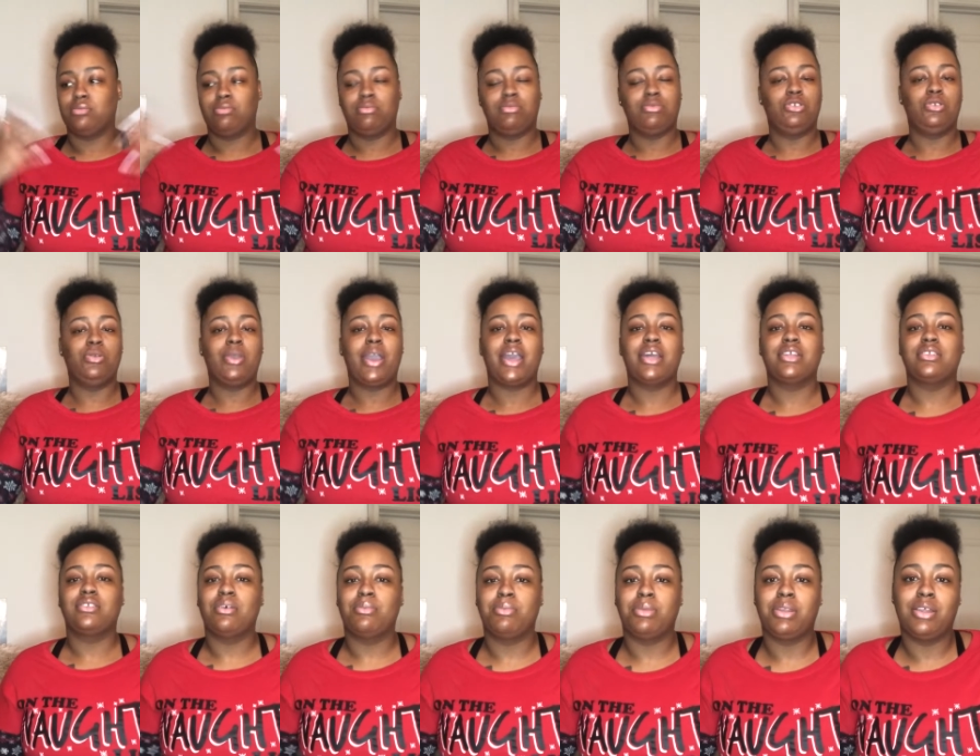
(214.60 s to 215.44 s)
you had
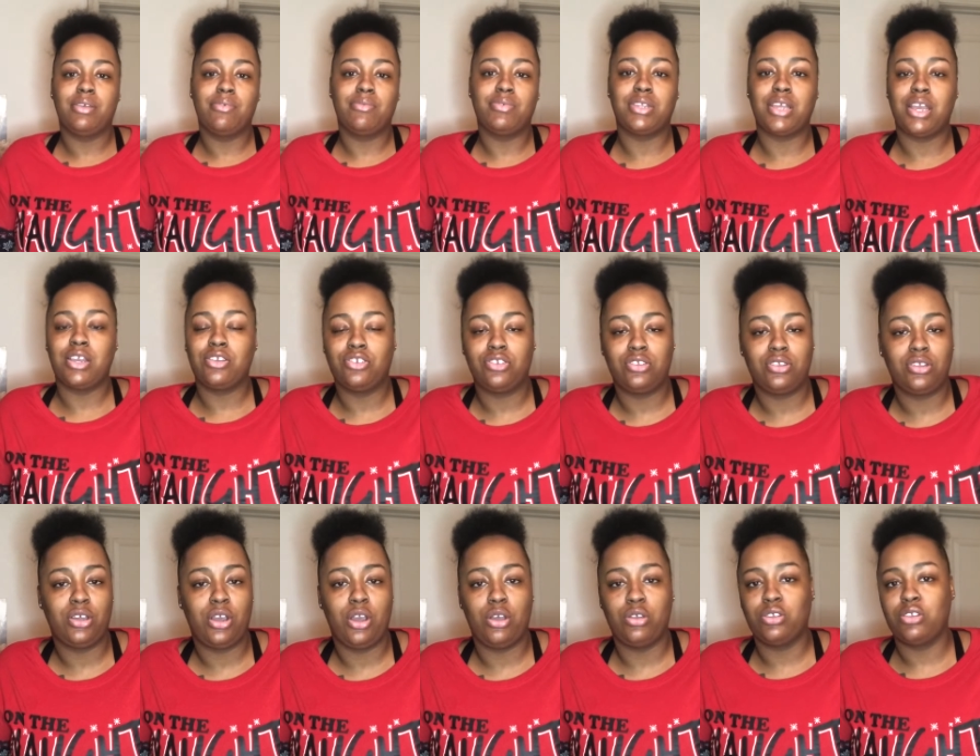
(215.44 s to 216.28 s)
so many invitations
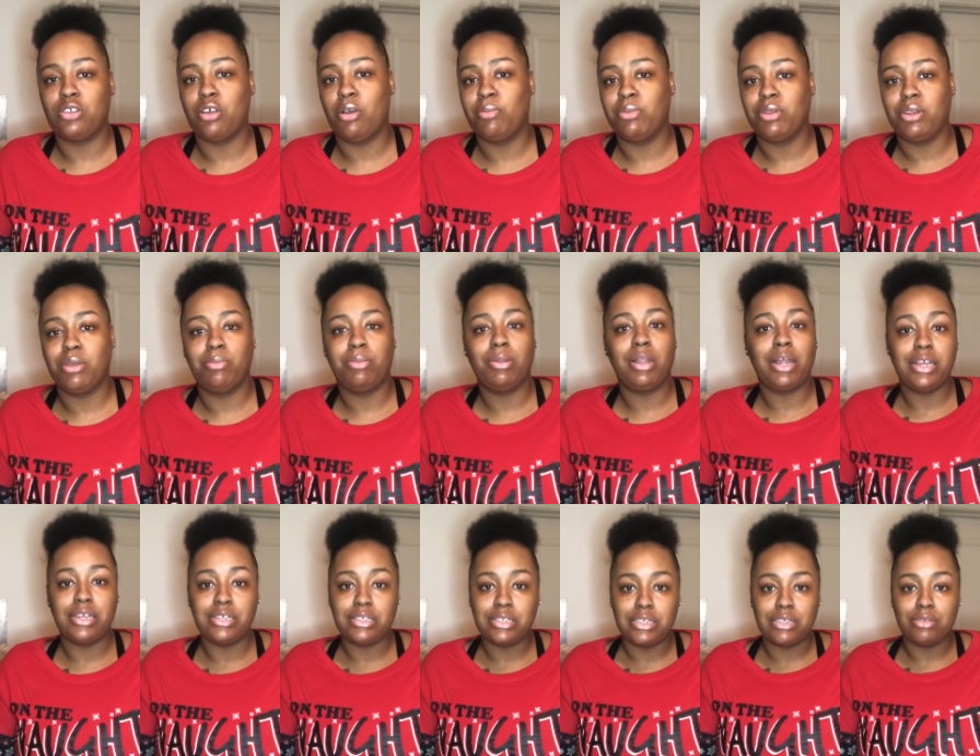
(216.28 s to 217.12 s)
to go so many
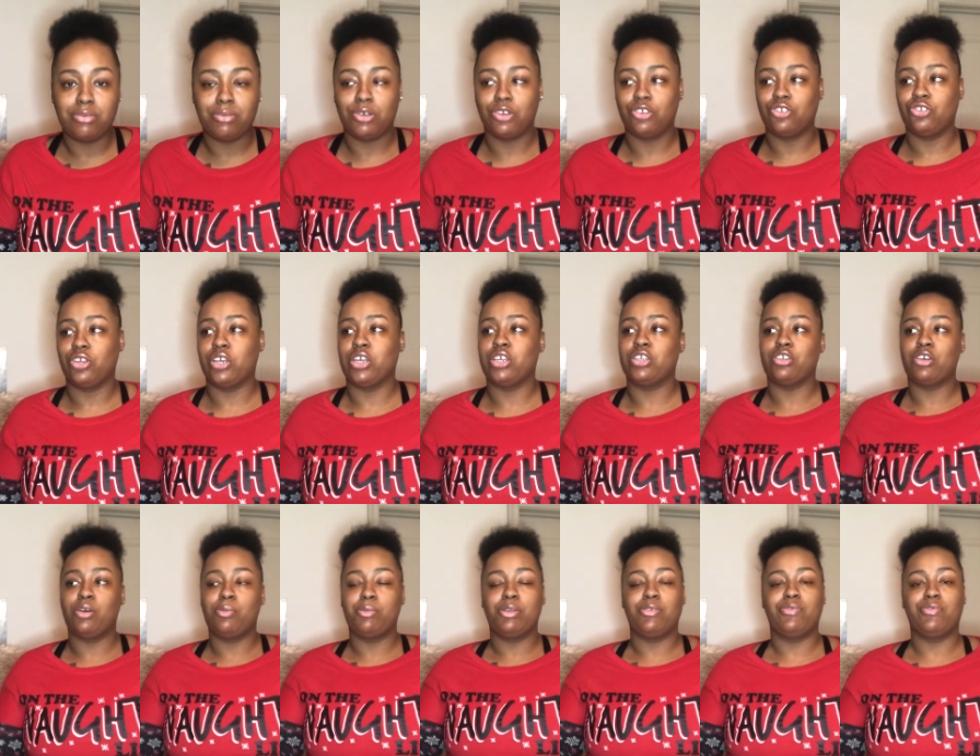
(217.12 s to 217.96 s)
places because you had
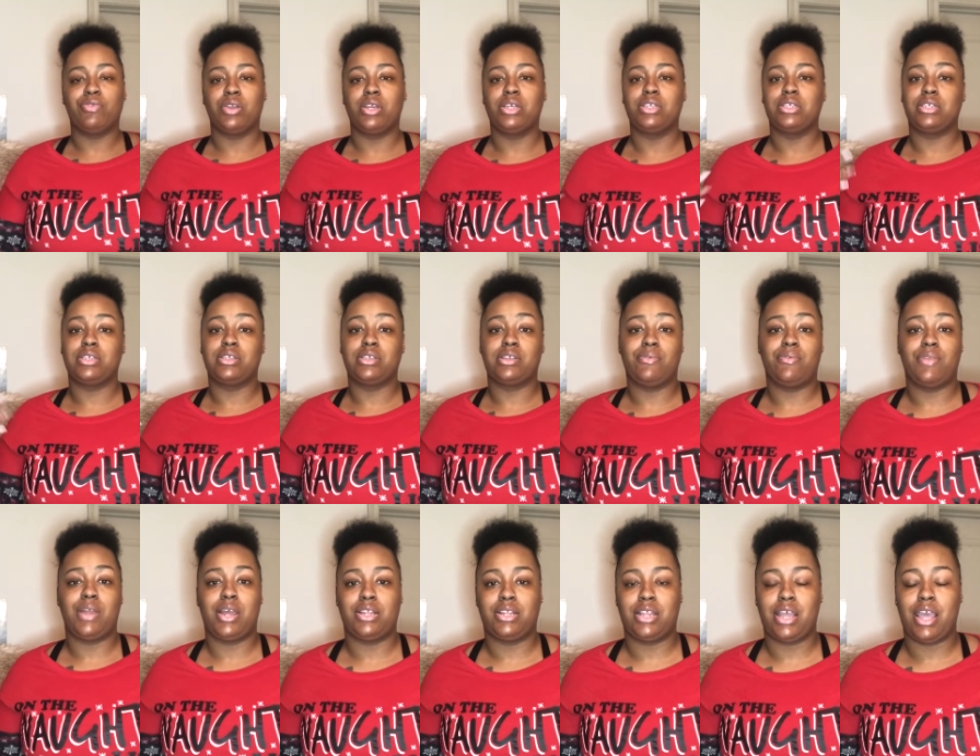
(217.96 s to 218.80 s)
so many friends and stuff
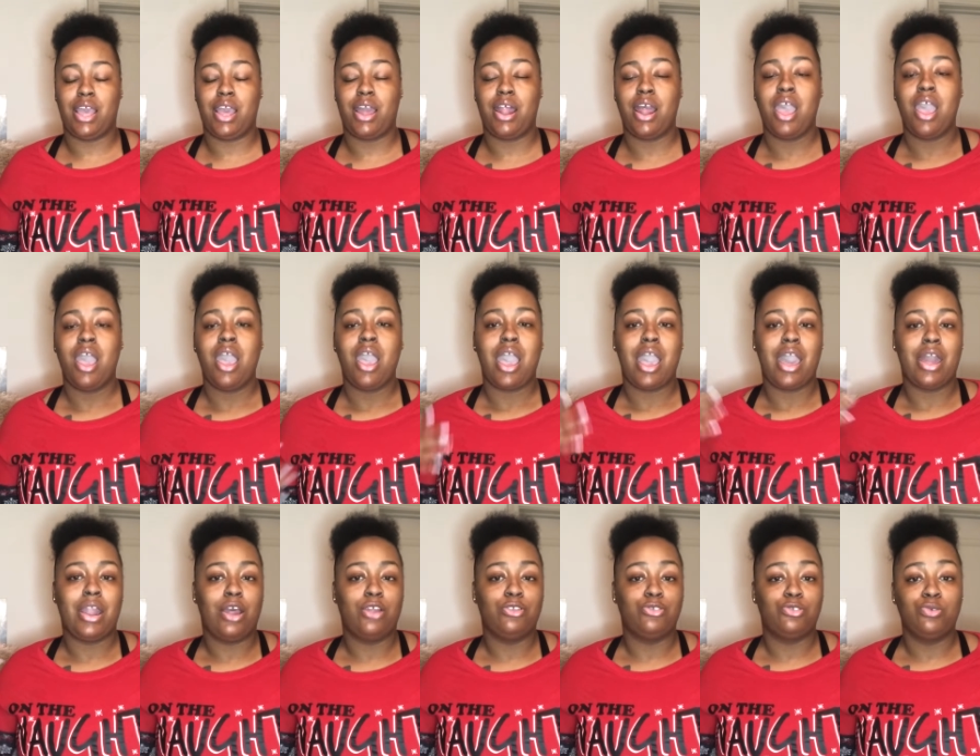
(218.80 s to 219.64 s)
like that.
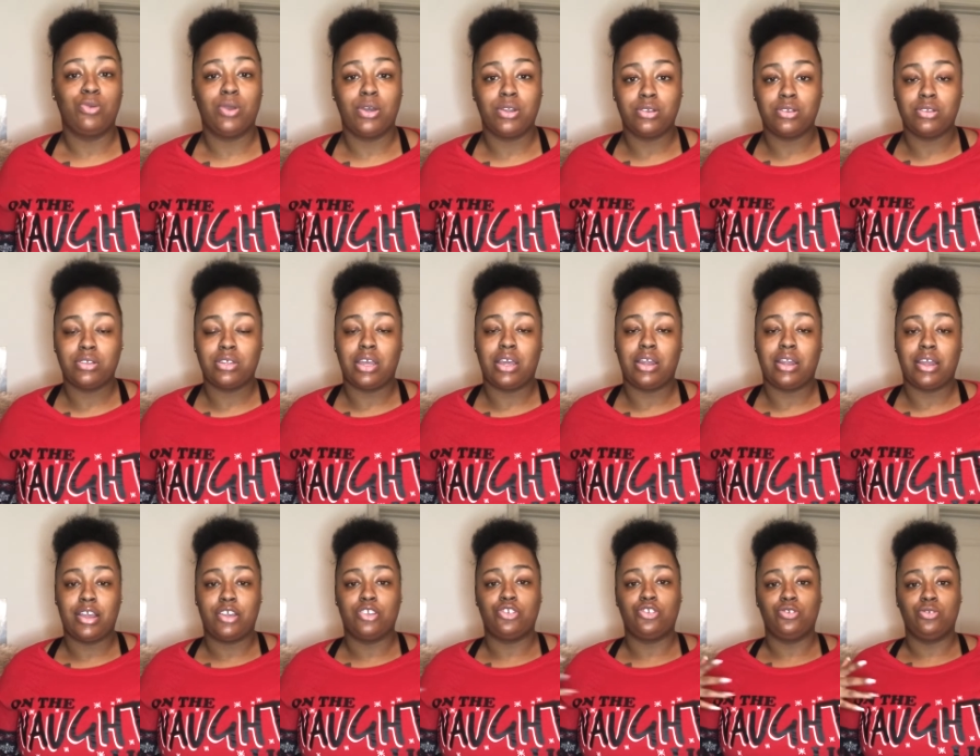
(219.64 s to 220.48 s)
And I do understand
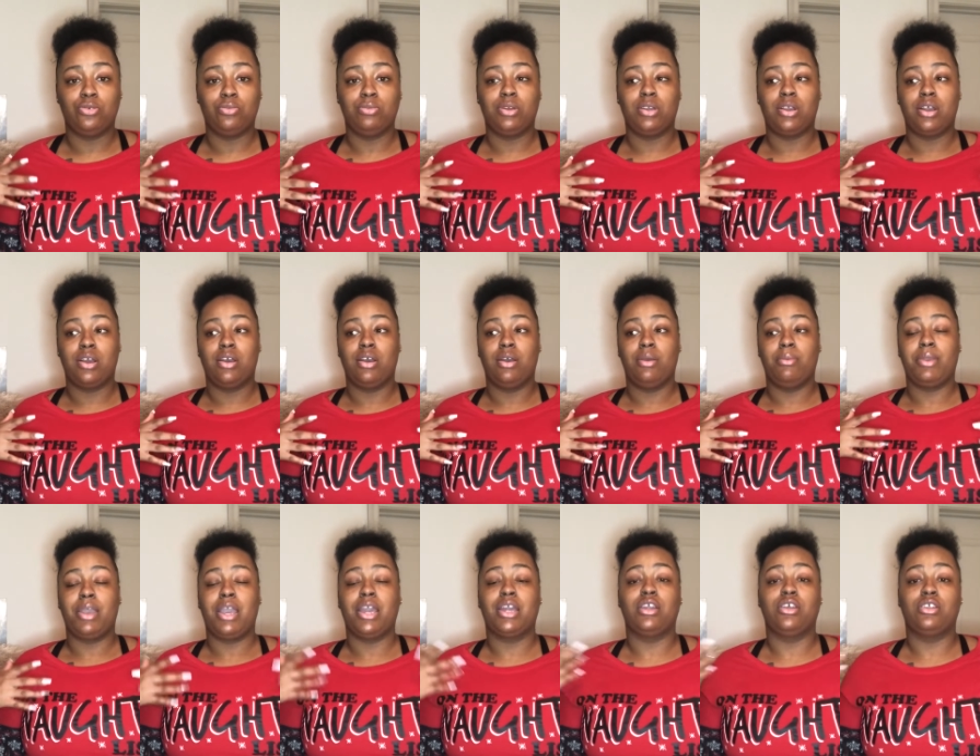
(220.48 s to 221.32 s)
as you become
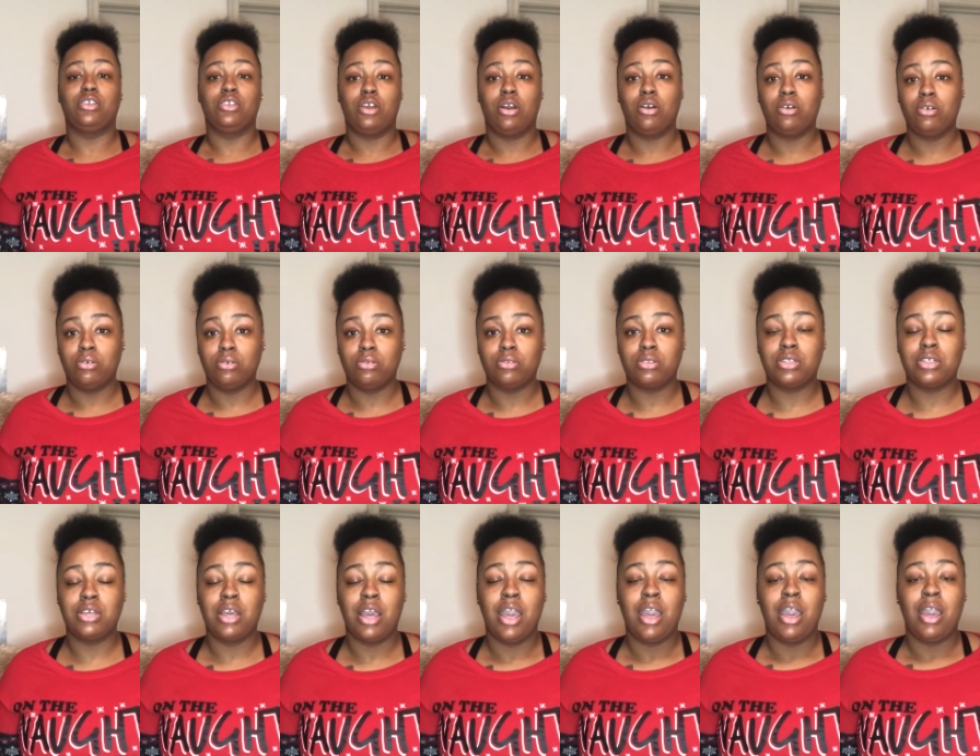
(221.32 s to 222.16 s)
an
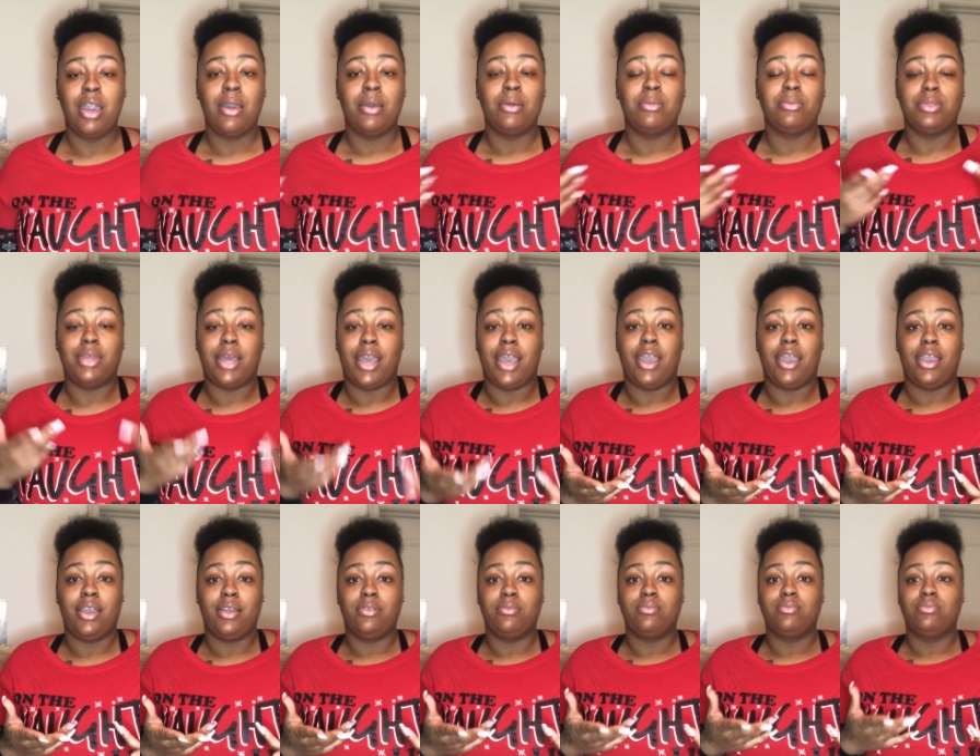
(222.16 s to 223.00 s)
adult, that